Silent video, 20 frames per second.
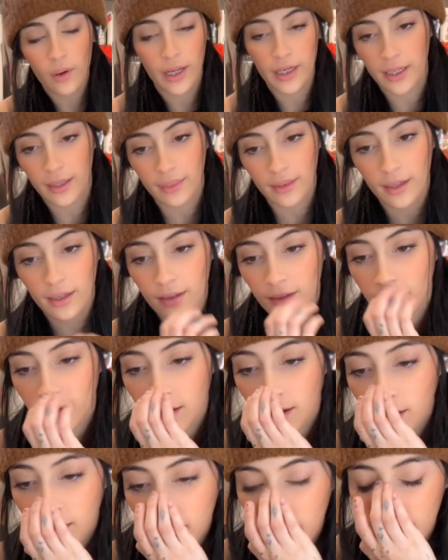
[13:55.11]
anything.
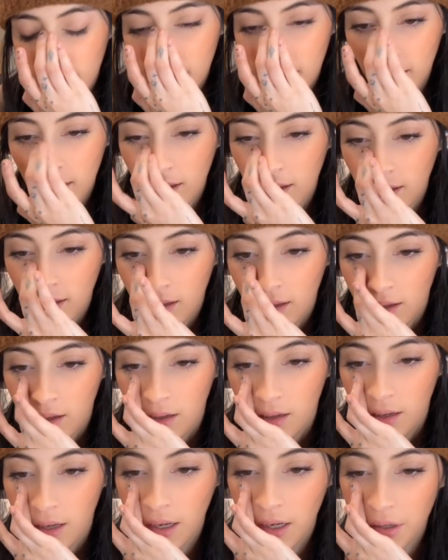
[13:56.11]

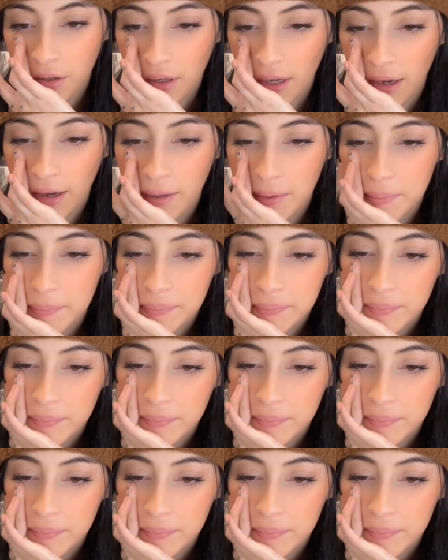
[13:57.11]
Okay.